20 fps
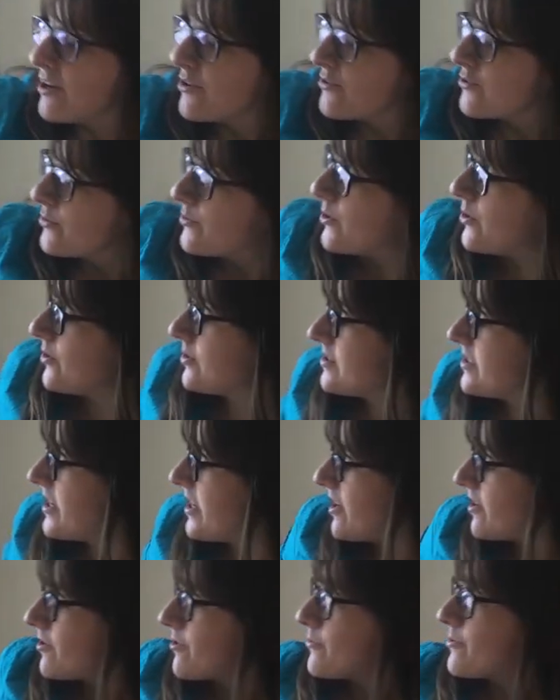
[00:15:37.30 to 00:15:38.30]
around the walls
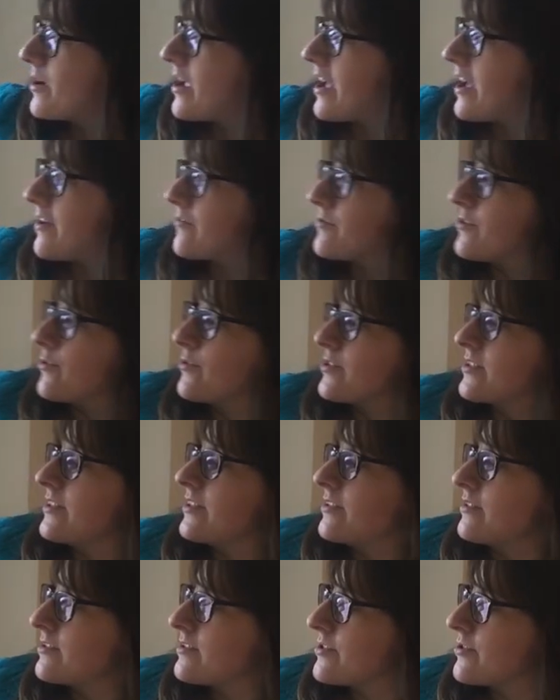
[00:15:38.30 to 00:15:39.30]
here we have those
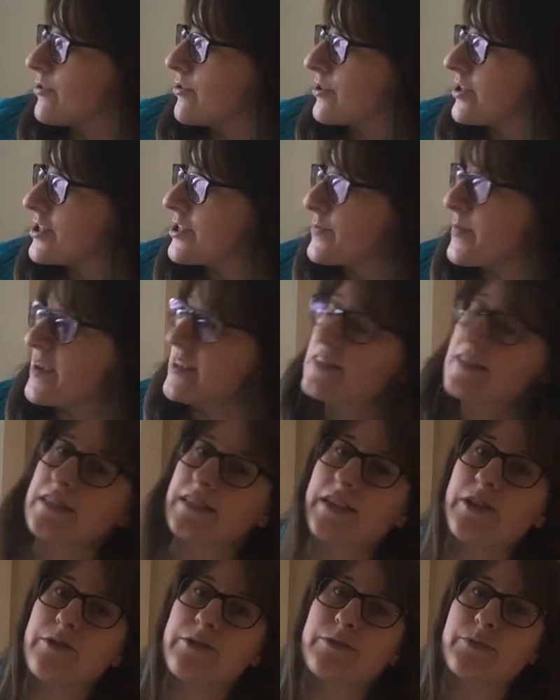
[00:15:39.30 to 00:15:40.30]
little storage
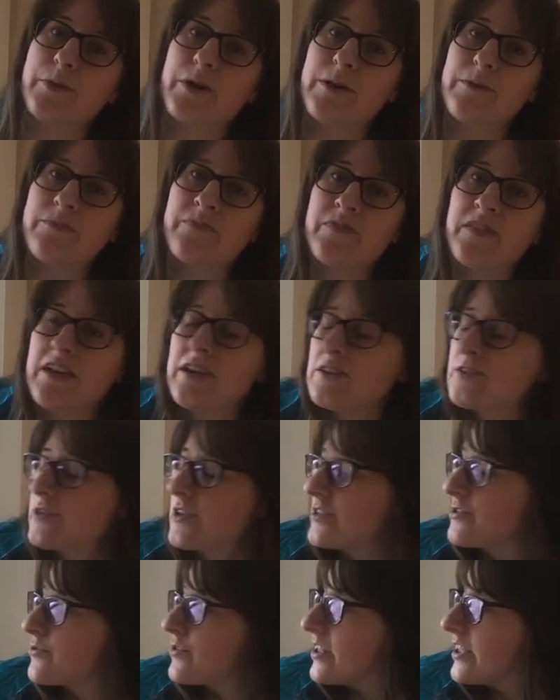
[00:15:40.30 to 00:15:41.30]
spaces here as well.
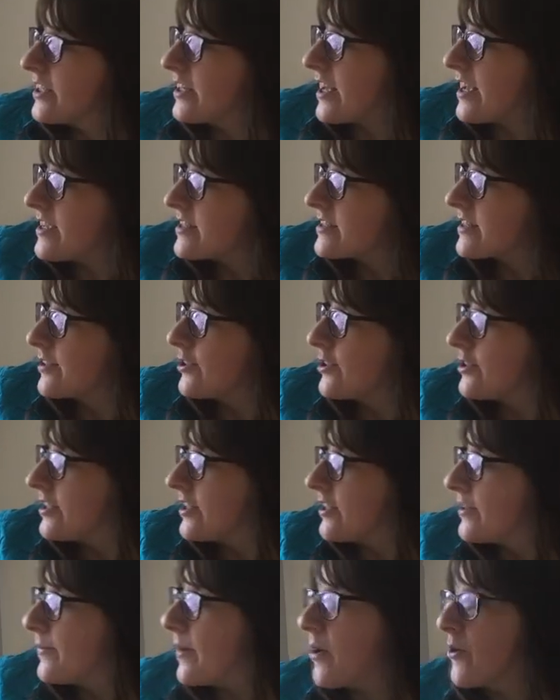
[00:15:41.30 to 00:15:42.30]
So it's really nice, and
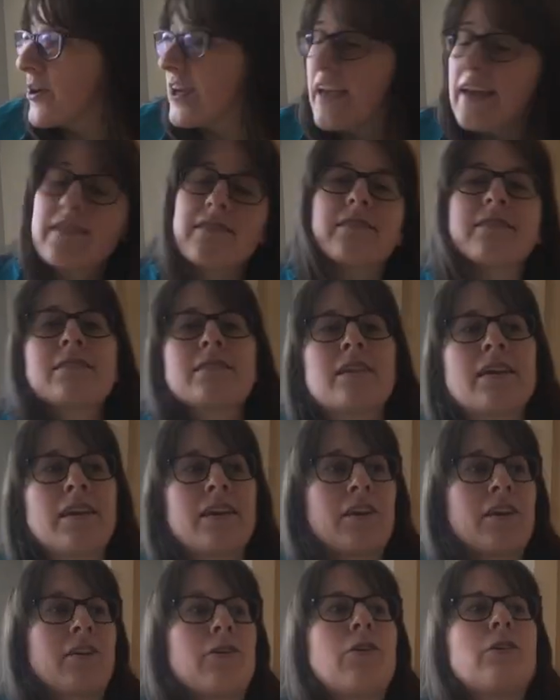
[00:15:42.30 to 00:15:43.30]
um, our guests
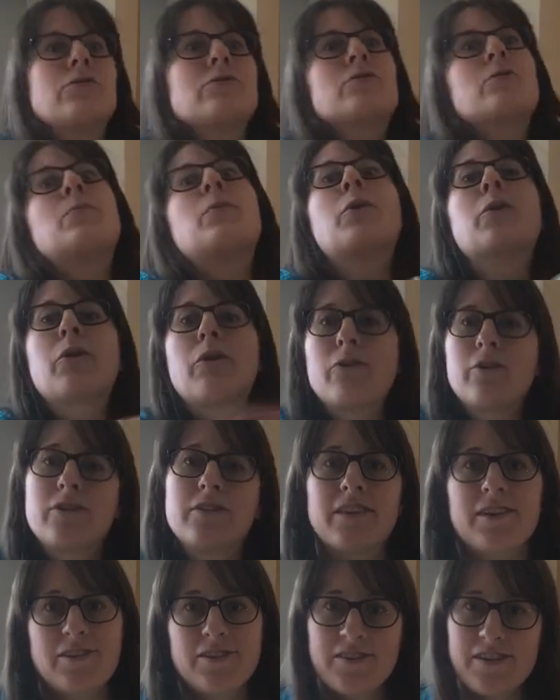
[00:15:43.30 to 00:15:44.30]
can also put
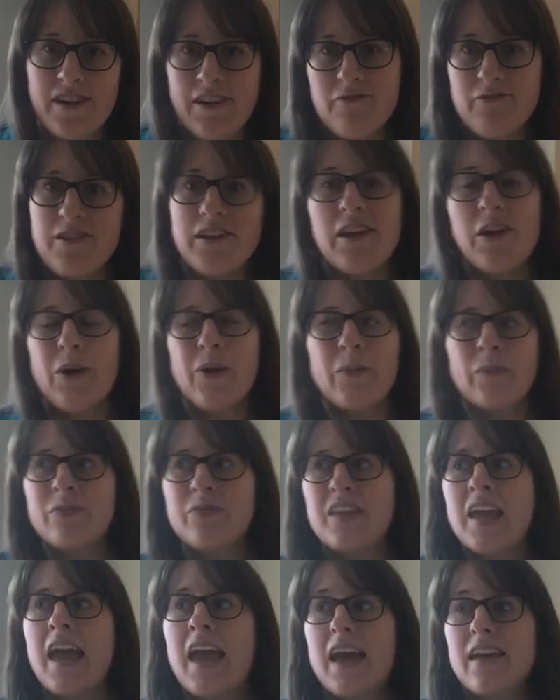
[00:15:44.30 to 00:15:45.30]
all their stuff in here.
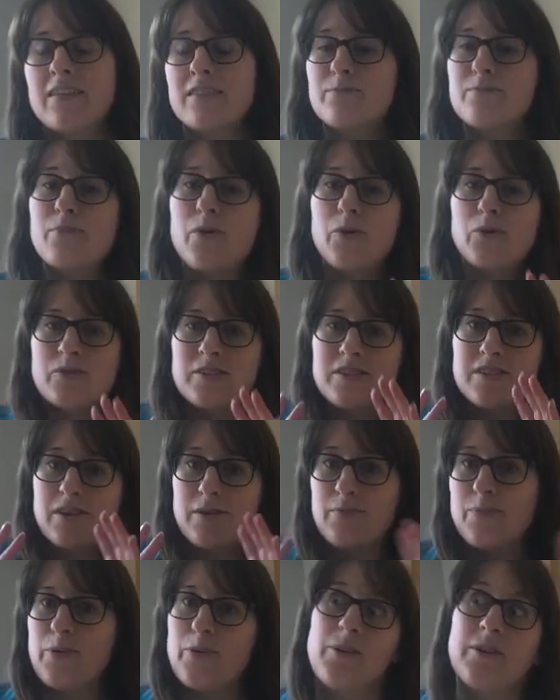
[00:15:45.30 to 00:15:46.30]
And the
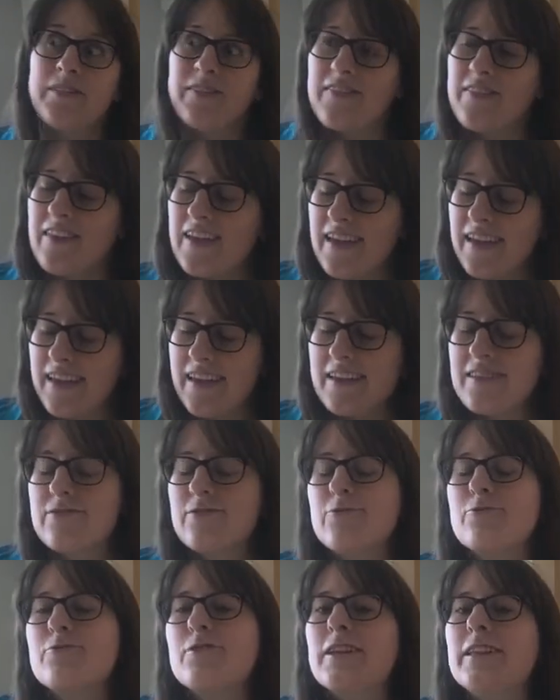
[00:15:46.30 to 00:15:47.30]
most important thing is
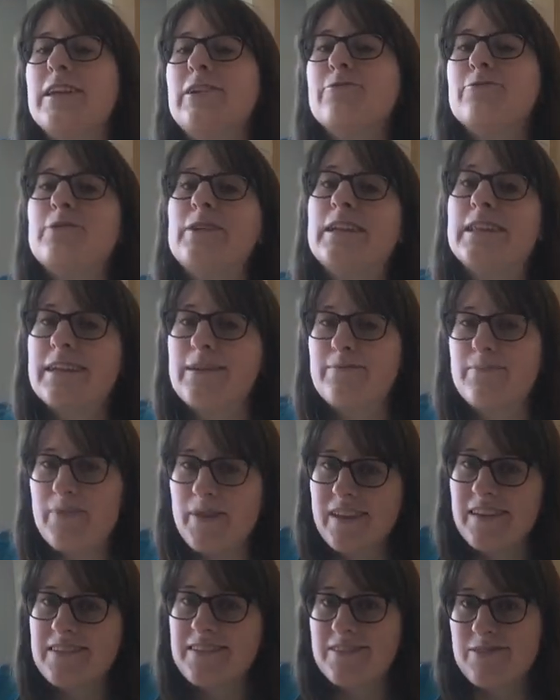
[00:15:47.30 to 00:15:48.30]
the really really
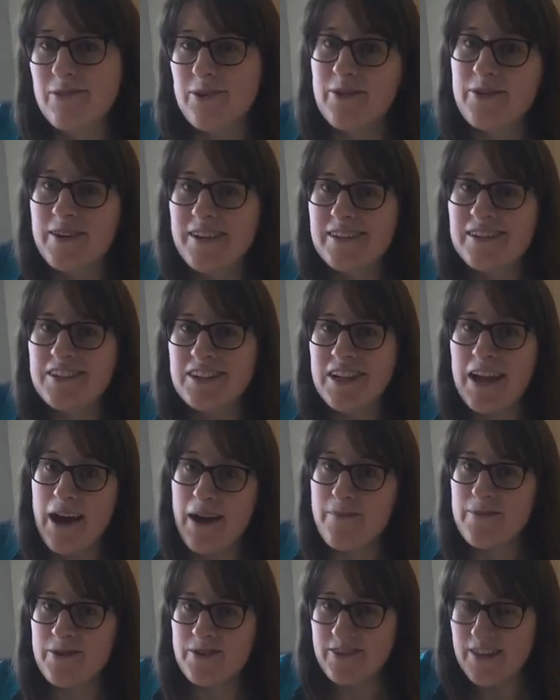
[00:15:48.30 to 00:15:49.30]
big storage
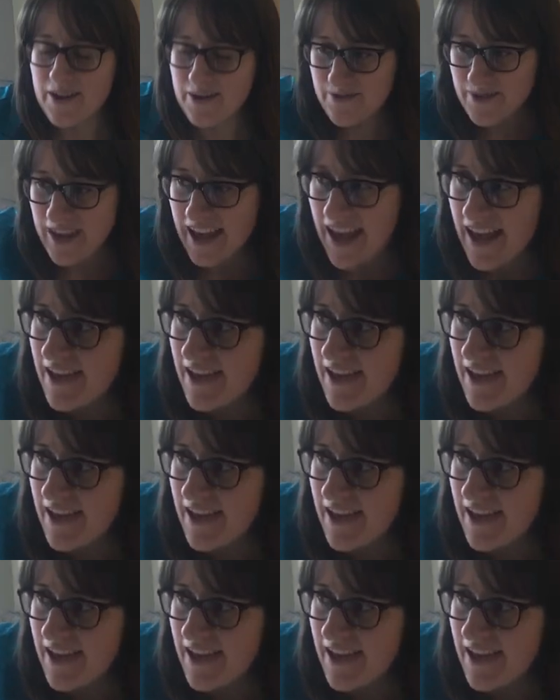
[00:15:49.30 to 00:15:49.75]
cupboard that we